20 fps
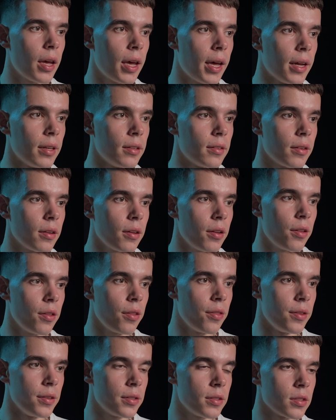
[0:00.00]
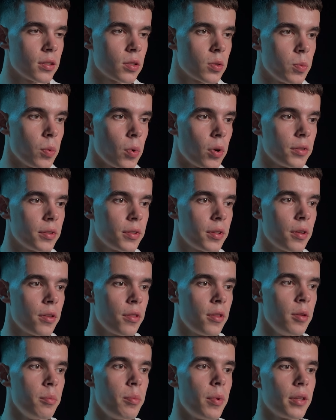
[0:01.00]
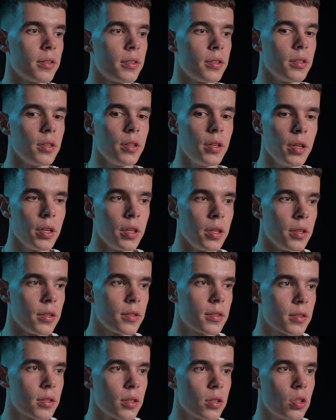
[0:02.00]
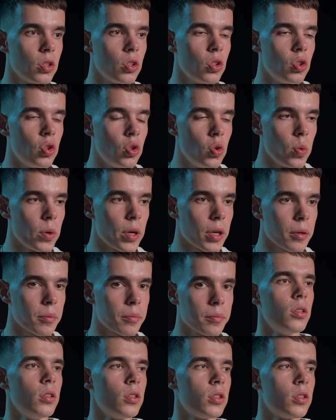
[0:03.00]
and this is what the button is doing.